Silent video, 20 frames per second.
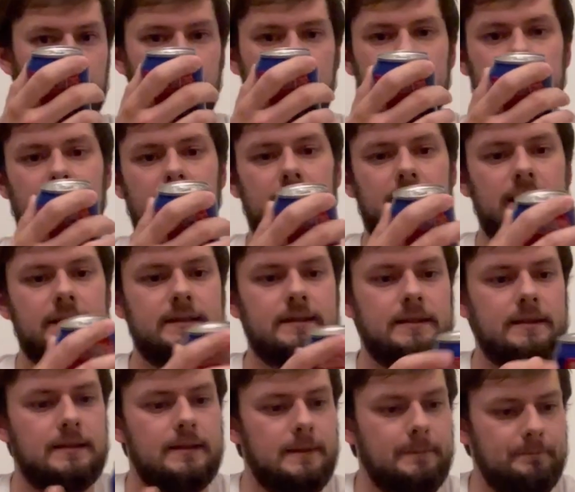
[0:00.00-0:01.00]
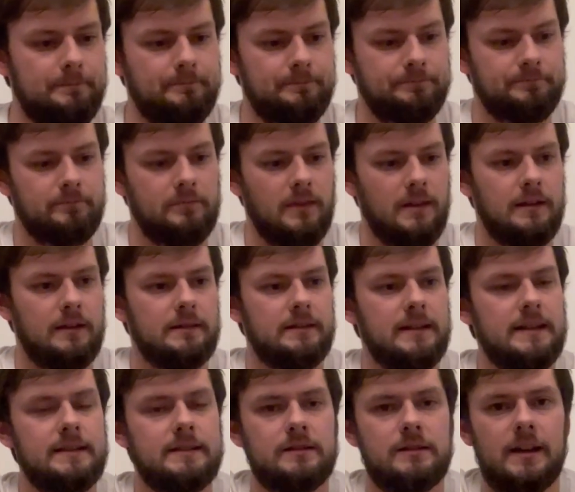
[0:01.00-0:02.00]
But yeah,
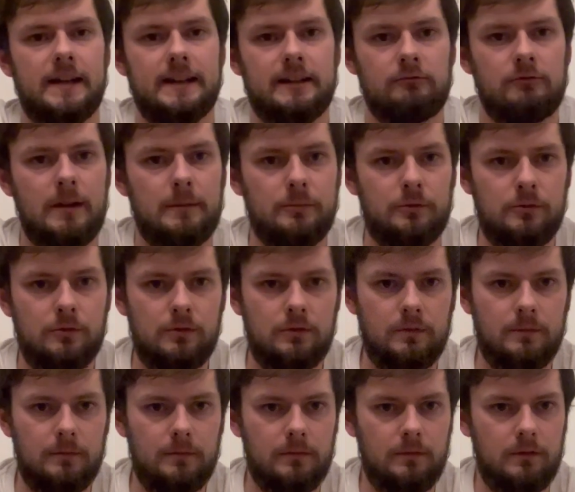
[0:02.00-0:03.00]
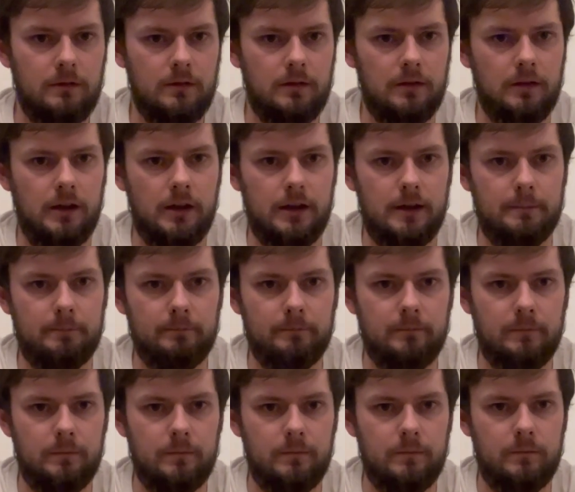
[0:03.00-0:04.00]
these Tiny Rebel
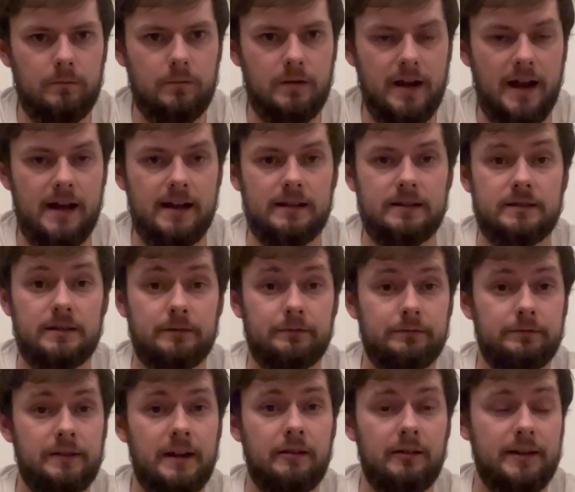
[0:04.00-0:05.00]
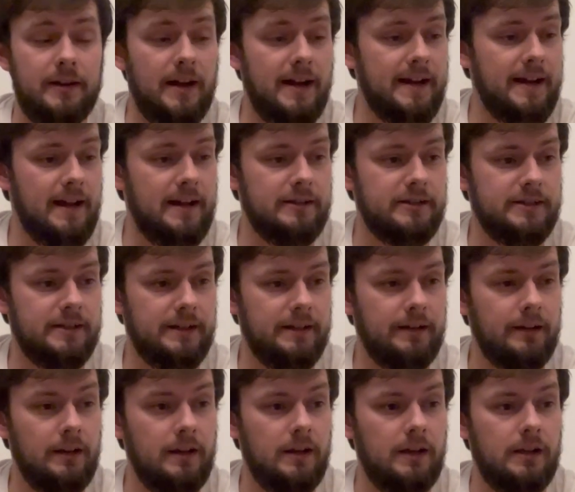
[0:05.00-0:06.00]
cans are very eye-catching.
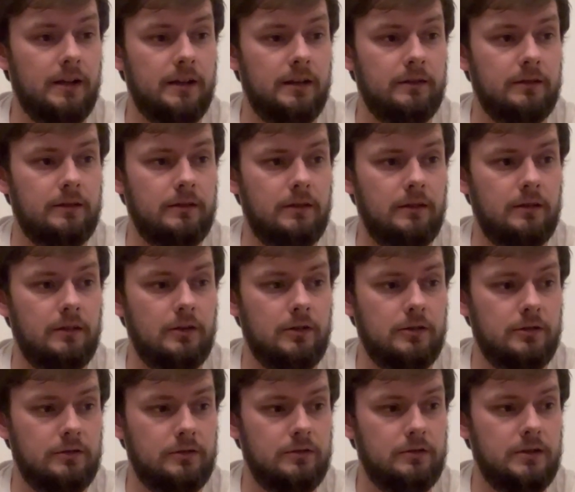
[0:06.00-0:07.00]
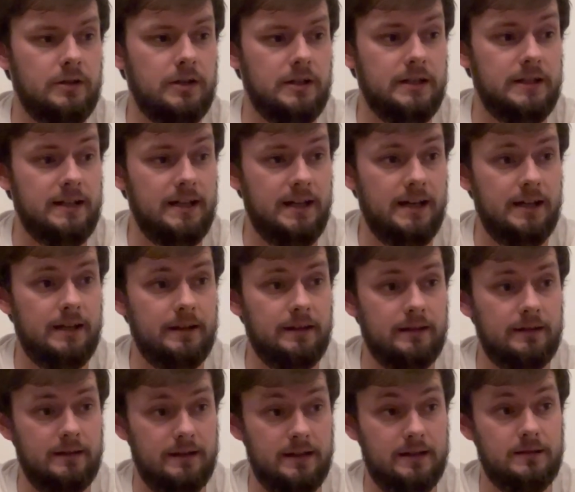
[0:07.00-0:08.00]
The Hadouken
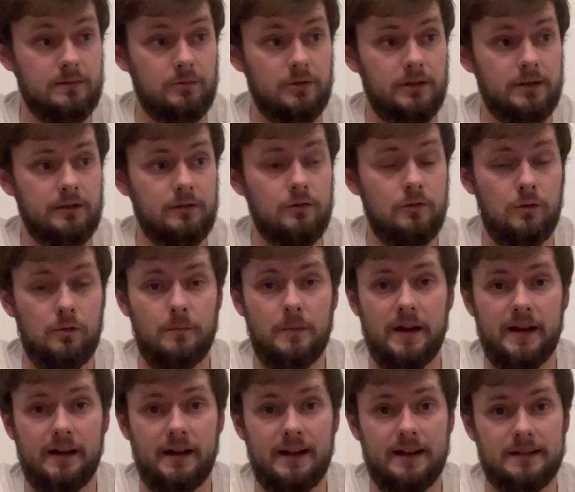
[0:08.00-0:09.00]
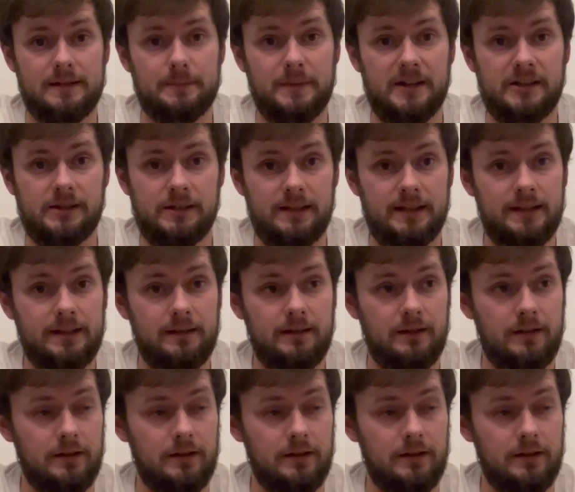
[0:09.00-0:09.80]
and this one caught my eye especially.